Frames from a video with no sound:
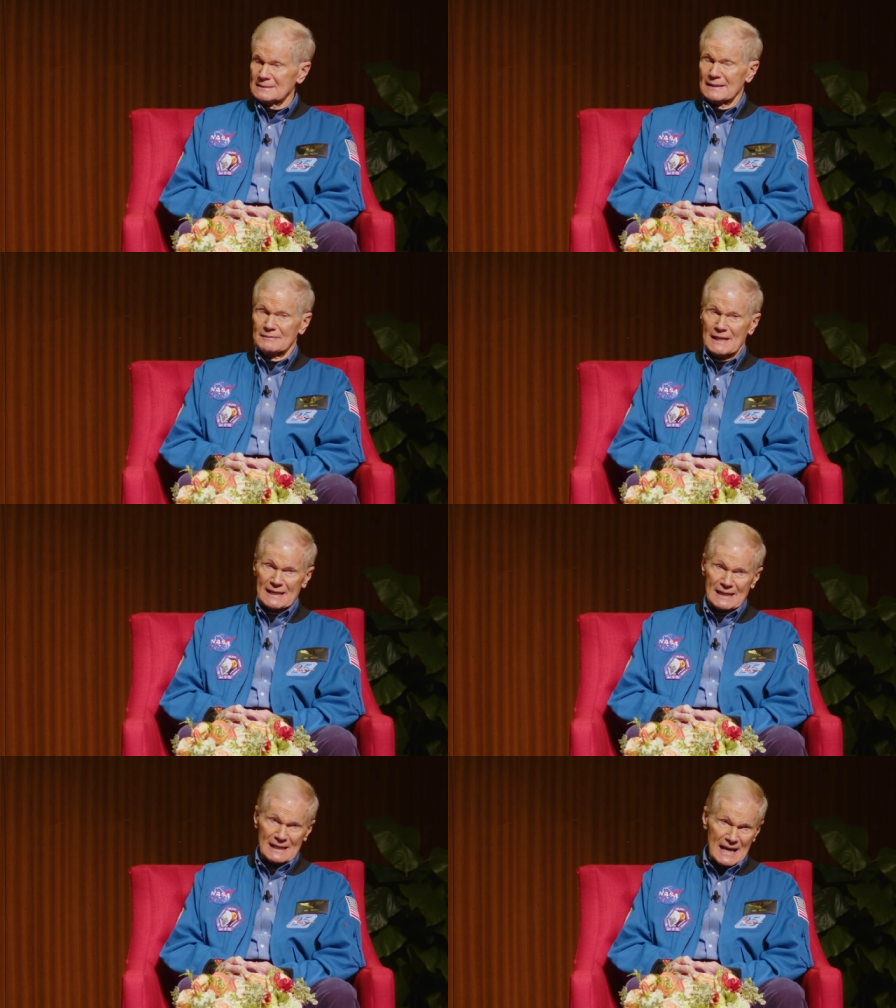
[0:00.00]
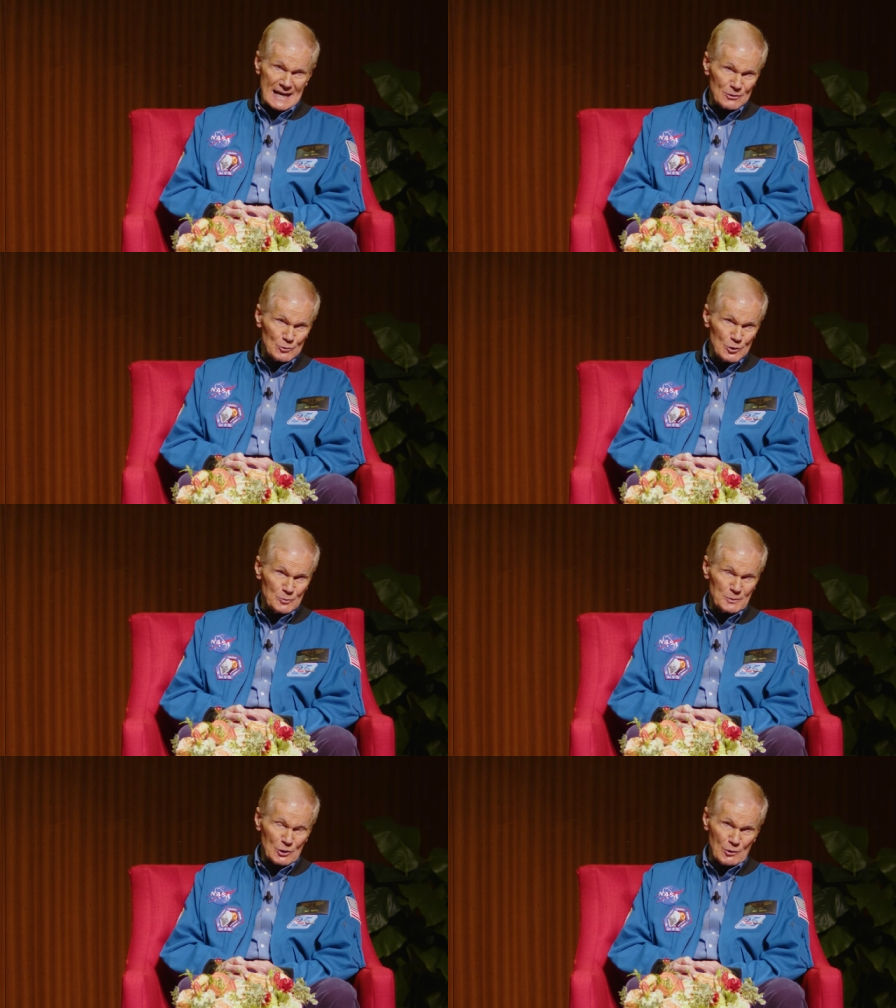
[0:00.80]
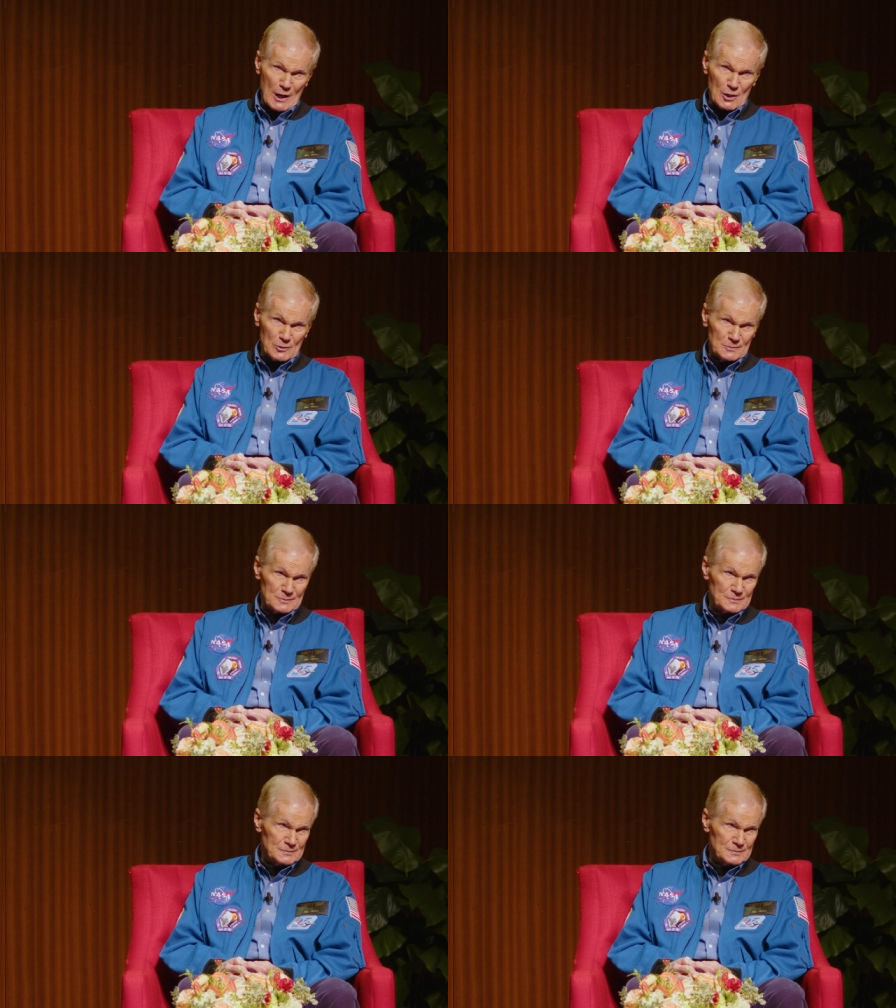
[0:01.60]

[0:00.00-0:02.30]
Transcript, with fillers: They've got a lot of room to grow.